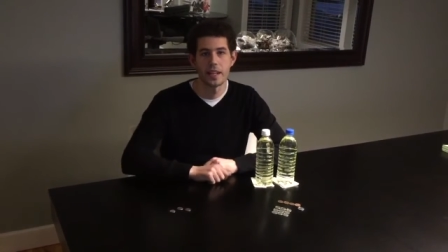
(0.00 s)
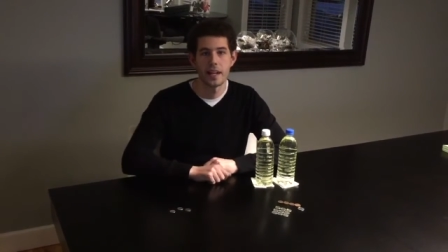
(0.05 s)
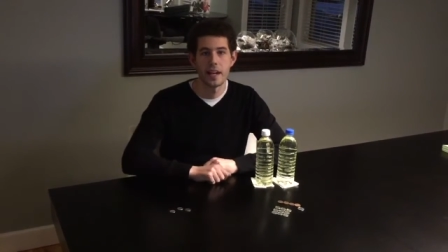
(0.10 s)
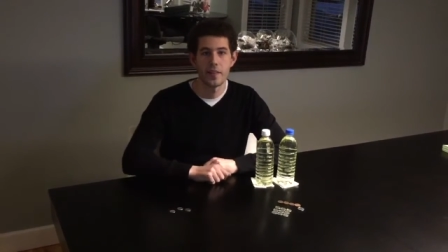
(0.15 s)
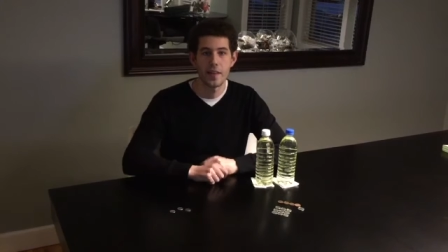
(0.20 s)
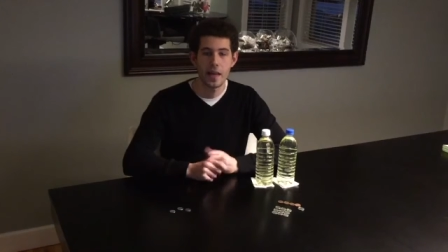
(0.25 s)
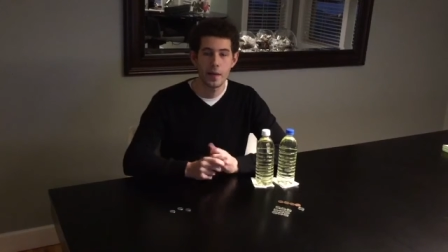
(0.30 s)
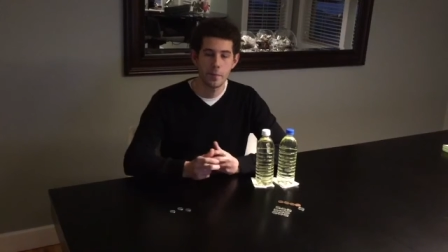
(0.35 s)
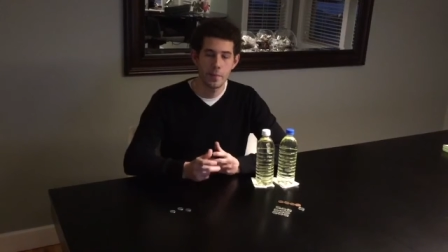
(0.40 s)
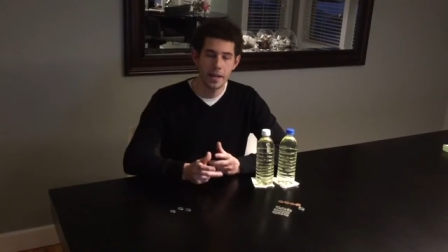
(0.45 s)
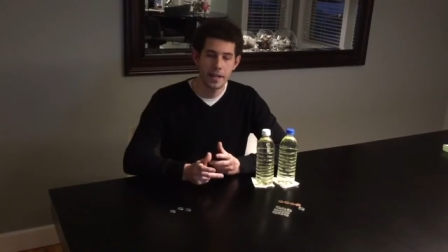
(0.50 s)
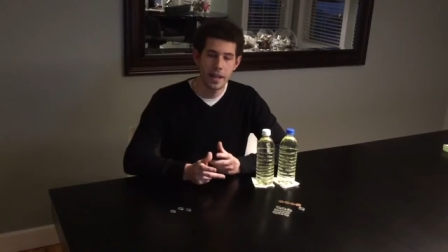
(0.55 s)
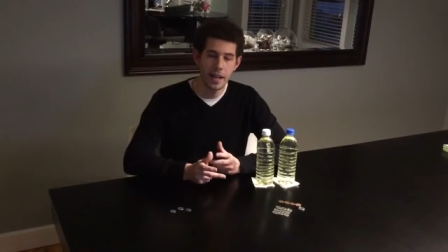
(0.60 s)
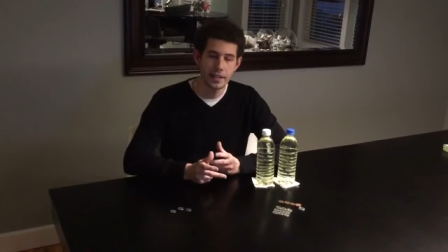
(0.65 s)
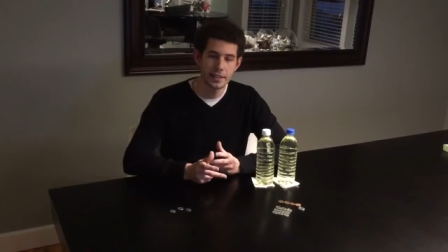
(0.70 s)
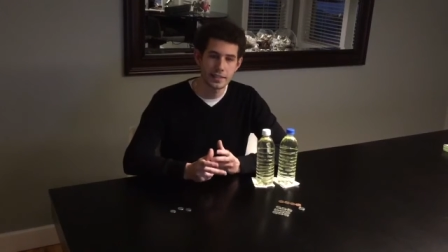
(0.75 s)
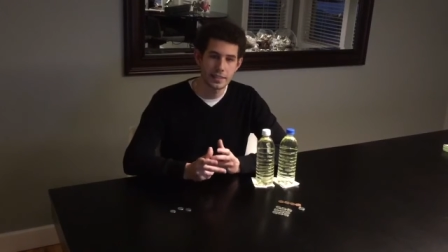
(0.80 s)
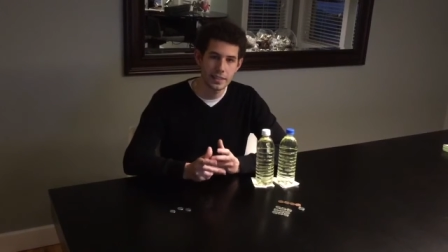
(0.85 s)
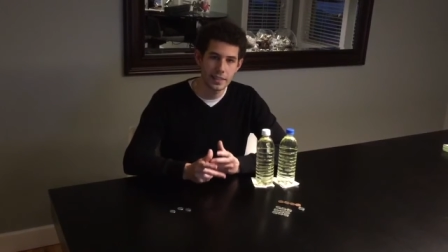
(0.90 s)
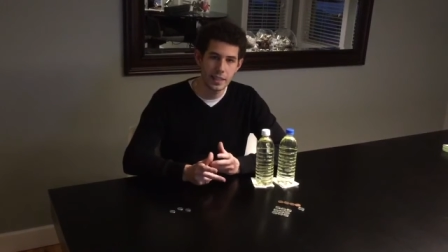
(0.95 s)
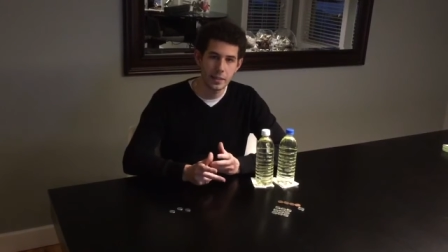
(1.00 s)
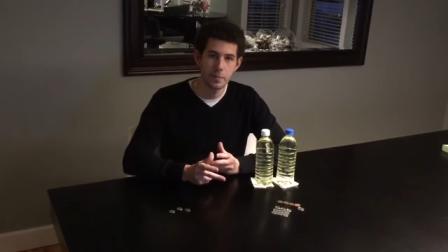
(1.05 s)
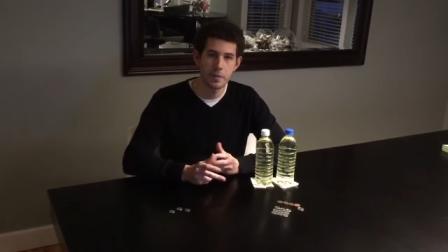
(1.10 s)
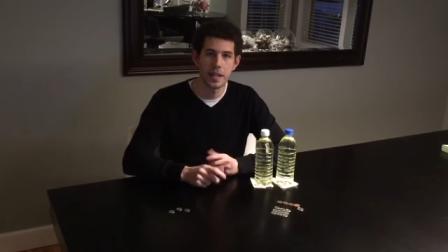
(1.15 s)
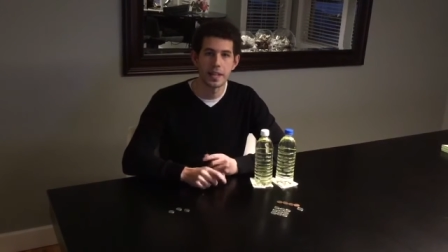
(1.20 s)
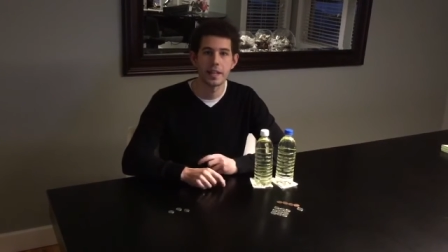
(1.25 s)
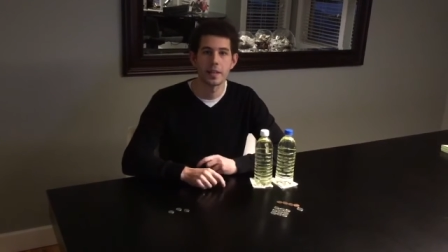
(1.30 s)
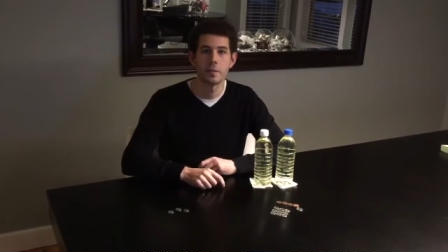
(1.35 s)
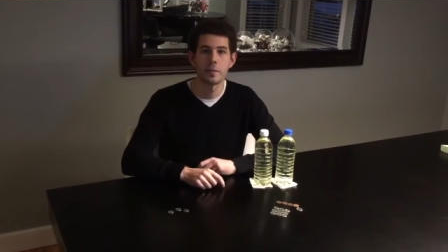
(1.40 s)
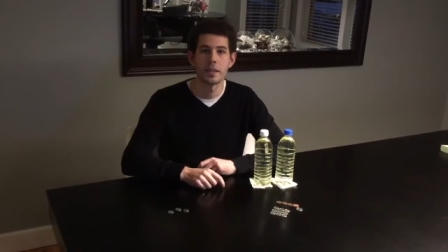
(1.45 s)
Now that might not seem
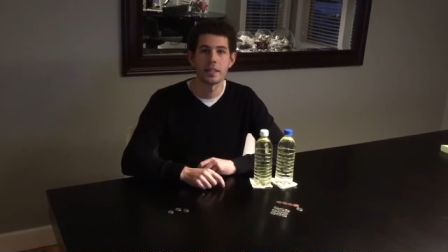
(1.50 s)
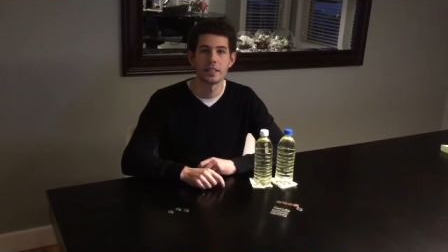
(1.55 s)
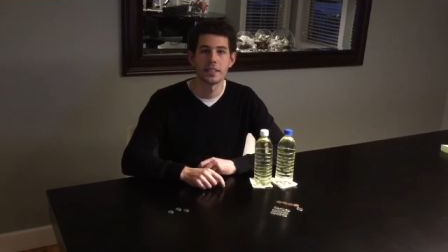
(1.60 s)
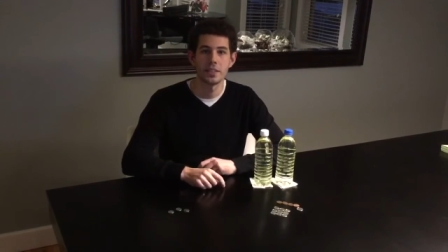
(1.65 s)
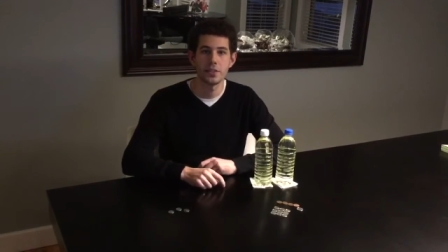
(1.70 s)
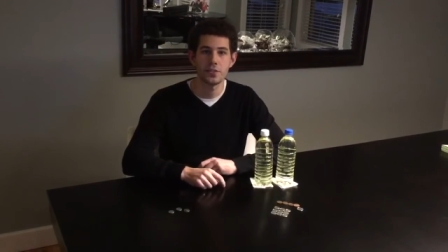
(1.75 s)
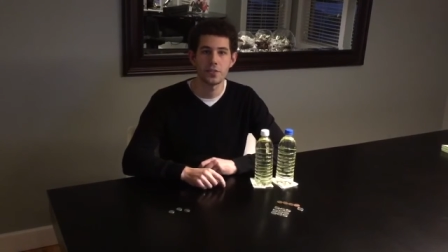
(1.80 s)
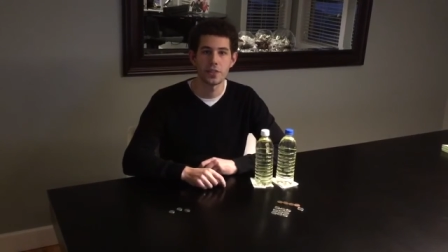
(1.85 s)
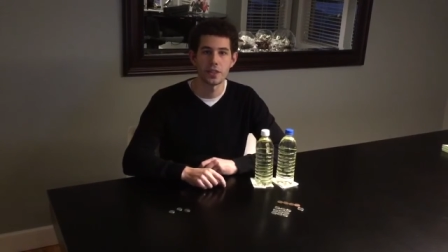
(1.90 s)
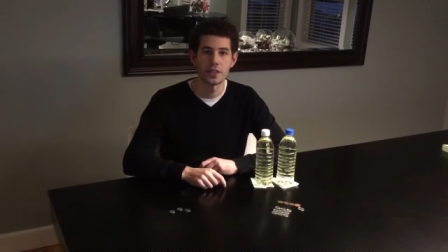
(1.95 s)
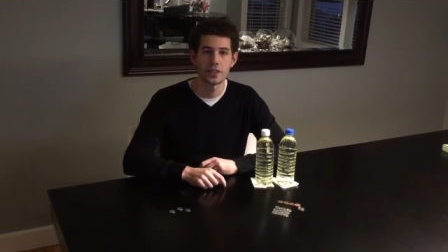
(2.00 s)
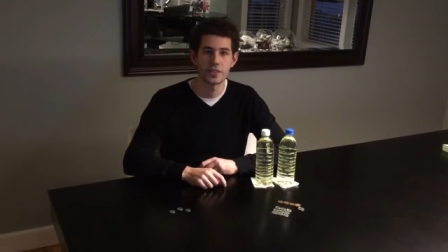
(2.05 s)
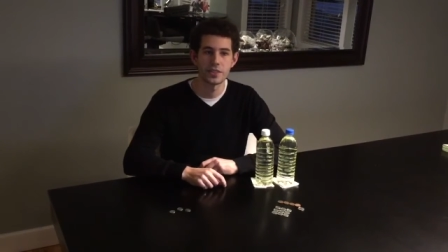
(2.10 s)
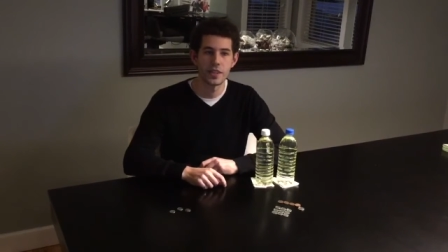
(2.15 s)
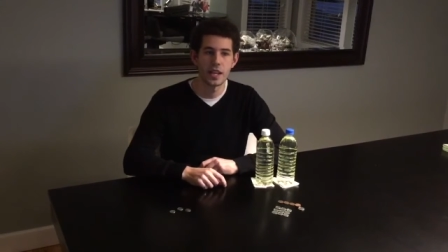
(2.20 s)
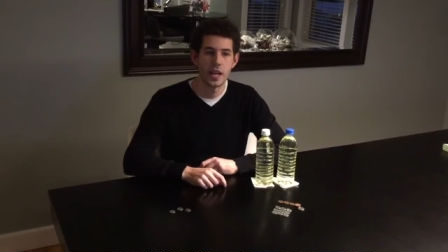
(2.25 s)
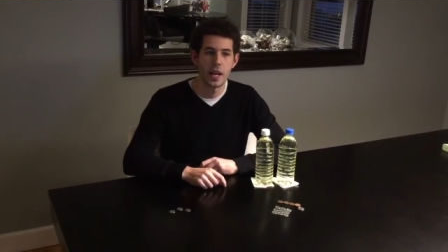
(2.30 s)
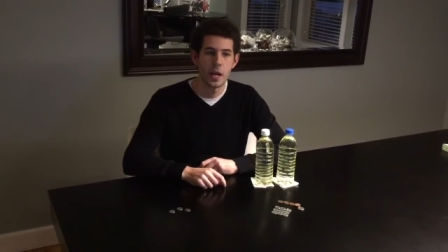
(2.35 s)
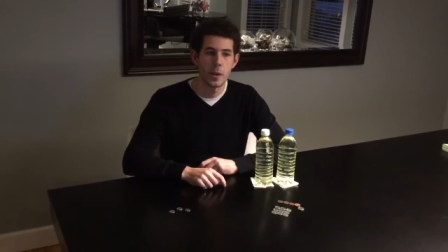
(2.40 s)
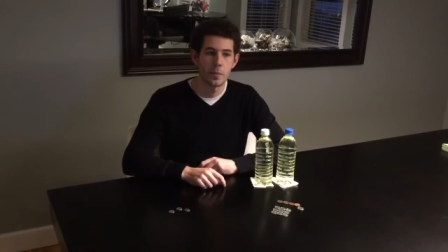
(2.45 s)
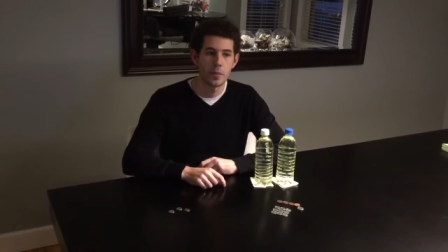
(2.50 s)
like a big difference,